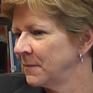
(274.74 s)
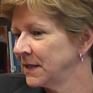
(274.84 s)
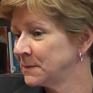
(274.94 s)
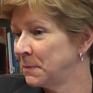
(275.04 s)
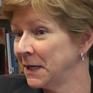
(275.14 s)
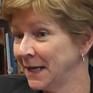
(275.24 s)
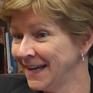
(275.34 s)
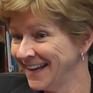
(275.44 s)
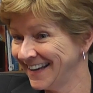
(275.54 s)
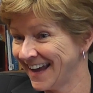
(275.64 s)
it's
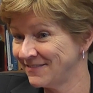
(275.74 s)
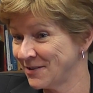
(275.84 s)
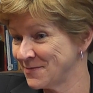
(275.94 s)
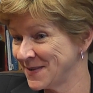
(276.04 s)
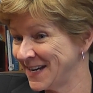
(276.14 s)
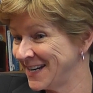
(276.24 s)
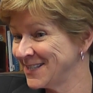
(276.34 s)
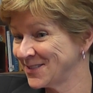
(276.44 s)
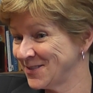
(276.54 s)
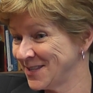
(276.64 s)
big. I've never been in a
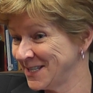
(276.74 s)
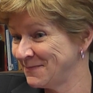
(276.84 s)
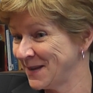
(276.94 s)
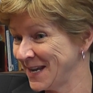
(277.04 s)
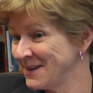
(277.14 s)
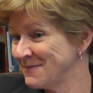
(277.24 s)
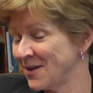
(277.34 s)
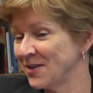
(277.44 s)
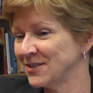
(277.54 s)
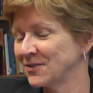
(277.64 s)
school this big.
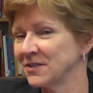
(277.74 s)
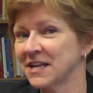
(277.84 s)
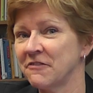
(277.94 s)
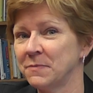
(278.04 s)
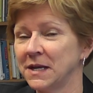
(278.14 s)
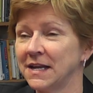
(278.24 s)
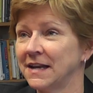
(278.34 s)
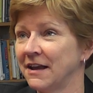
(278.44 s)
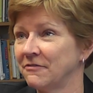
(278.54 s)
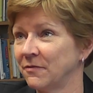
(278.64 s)
All the schools I've been
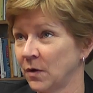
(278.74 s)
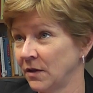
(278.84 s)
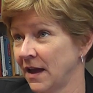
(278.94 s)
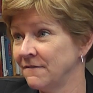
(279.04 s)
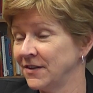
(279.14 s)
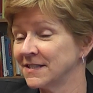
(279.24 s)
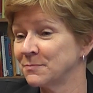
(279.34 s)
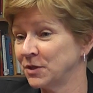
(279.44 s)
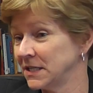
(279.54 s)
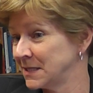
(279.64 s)
in Enfield's
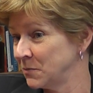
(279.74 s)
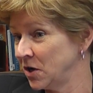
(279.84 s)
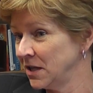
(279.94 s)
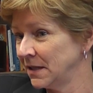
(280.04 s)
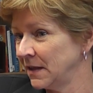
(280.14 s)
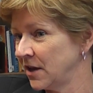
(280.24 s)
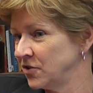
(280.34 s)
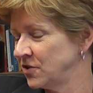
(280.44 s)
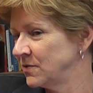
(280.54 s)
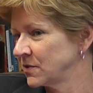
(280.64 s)
pretty small, and the
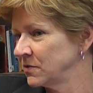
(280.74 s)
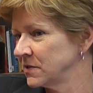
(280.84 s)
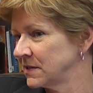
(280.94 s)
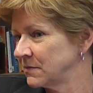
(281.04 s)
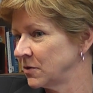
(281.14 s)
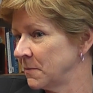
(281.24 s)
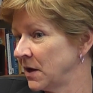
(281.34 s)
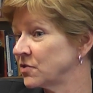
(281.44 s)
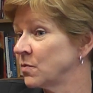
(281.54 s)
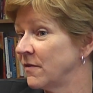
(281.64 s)
other 2 schools were
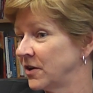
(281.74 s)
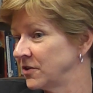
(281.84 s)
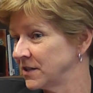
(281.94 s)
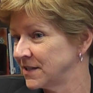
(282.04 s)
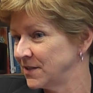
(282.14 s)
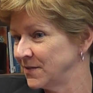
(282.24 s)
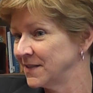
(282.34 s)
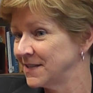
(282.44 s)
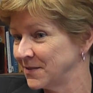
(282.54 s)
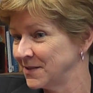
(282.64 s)
about 1,200
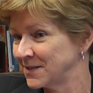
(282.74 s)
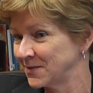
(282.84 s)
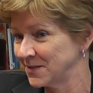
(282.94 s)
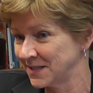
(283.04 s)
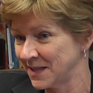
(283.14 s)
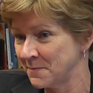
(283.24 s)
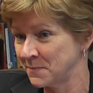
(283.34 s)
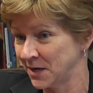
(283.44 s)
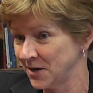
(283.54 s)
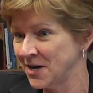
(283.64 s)
students, so this school's a lot
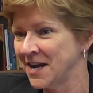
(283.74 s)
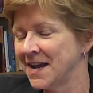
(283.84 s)
bigger.